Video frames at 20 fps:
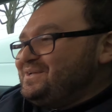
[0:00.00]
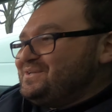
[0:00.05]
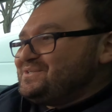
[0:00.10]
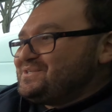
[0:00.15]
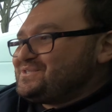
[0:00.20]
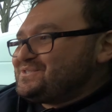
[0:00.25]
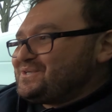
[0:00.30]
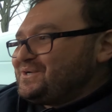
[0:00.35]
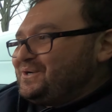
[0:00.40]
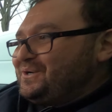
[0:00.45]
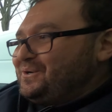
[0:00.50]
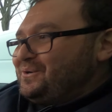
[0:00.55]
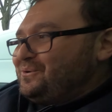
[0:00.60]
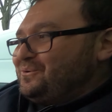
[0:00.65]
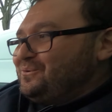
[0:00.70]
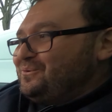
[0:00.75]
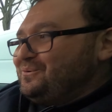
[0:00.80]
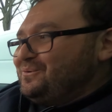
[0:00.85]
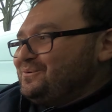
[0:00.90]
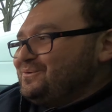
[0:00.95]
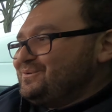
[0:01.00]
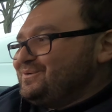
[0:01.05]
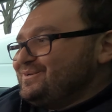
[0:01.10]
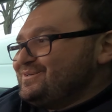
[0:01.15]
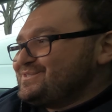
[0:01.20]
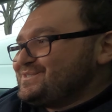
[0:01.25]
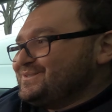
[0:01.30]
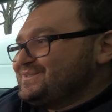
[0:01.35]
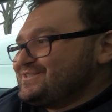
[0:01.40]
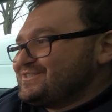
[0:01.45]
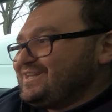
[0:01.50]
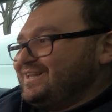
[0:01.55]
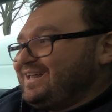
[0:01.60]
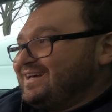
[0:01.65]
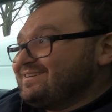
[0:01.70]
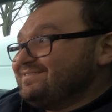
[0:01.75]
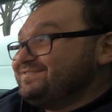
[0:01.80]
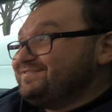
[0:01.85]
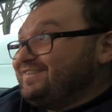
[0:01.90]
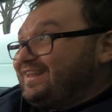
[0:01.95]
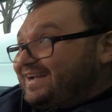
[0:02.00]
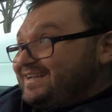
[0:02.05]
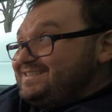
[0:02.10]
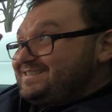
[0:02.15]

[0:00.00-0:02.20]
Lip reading: So there's a lot of